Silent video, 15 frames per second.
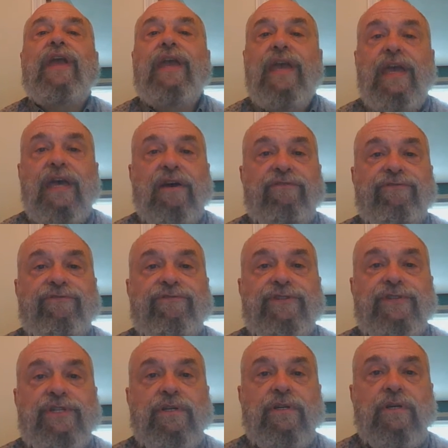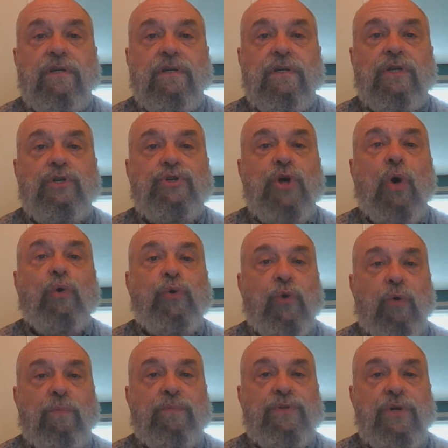gift,
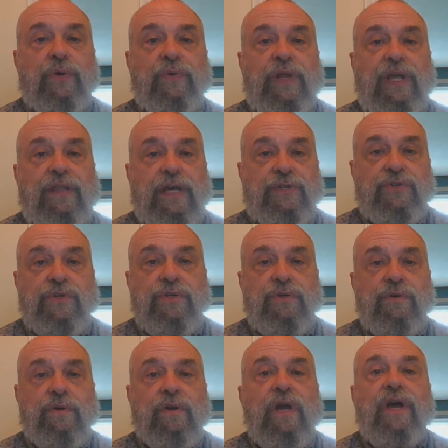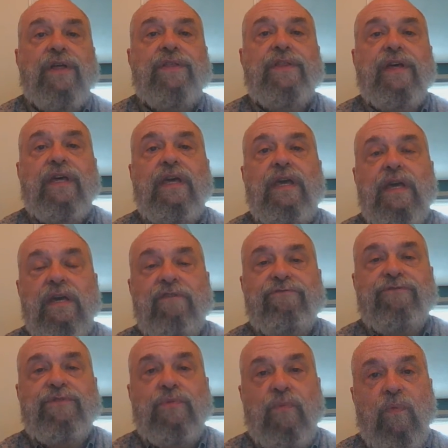donum, doni, that's neuter, the
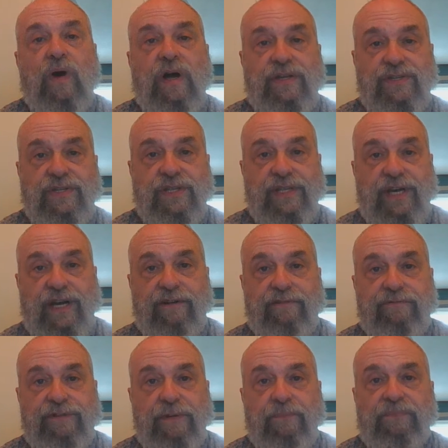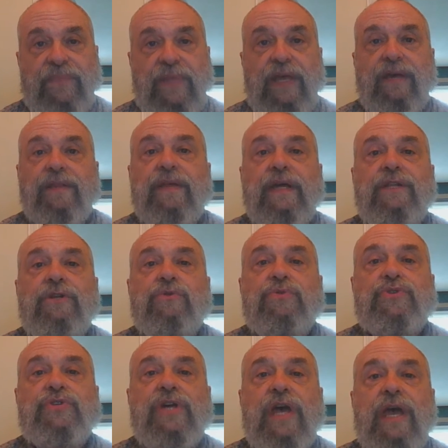gift was loved, then you'd
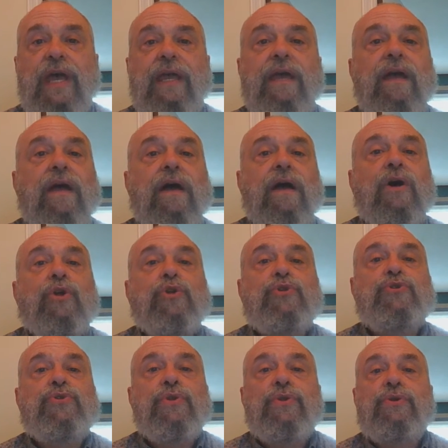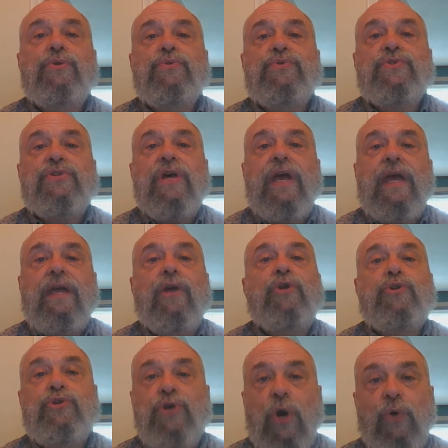say
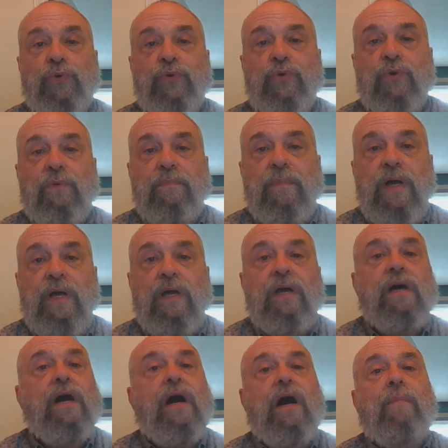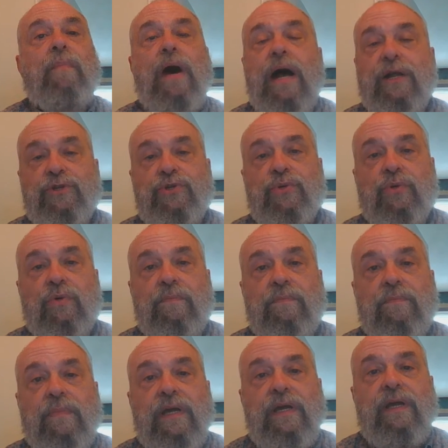donum
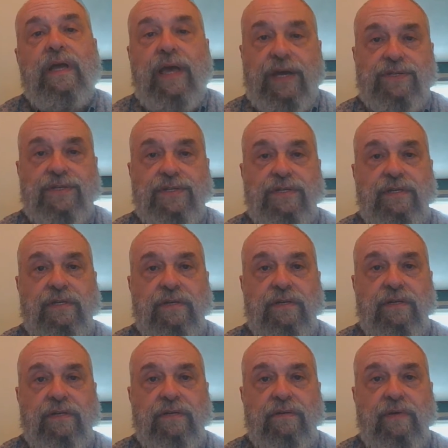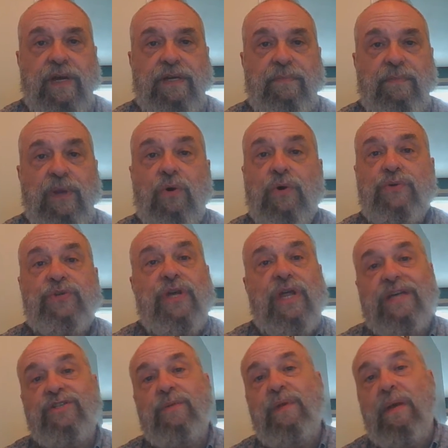amatum est, right? Because it
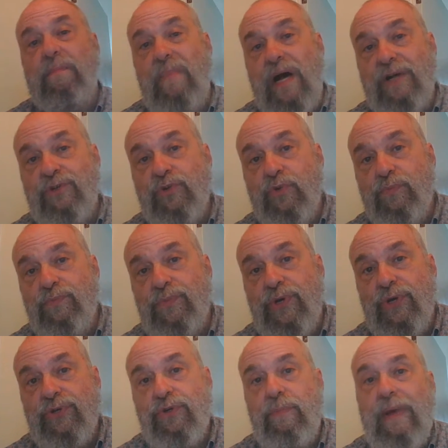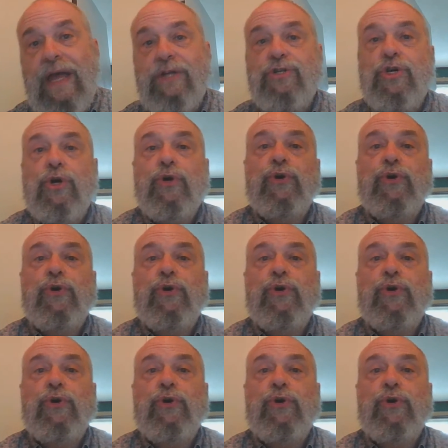has to be amatum to match